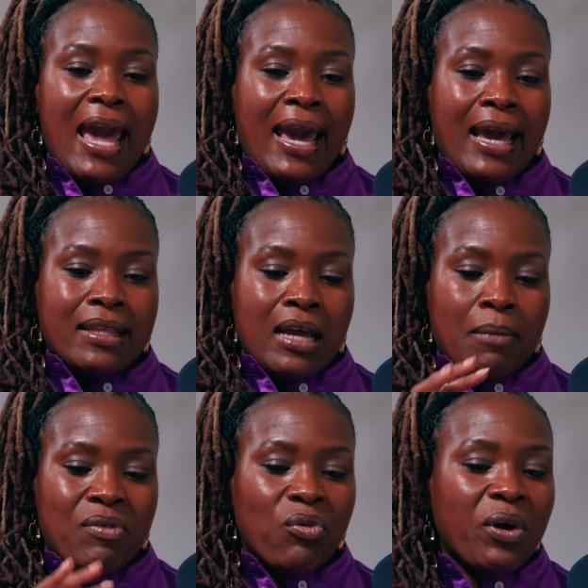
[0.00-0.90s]
And
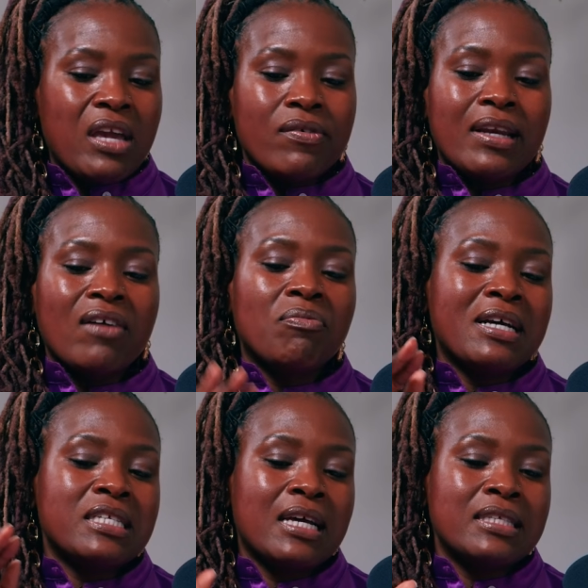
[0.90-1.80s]
before he even left,
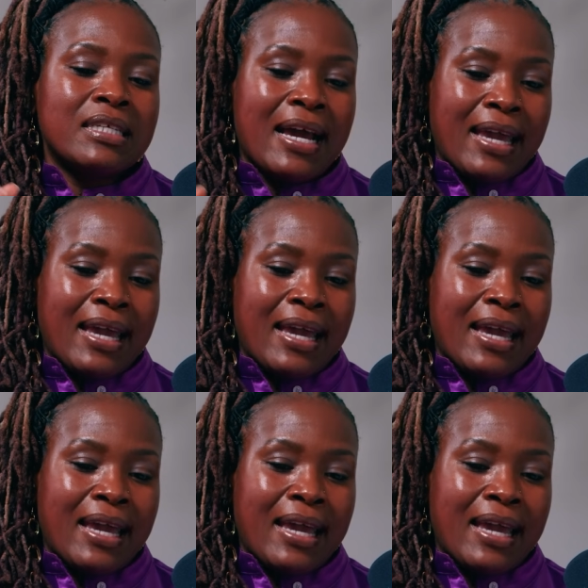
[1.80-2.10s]
my sons and I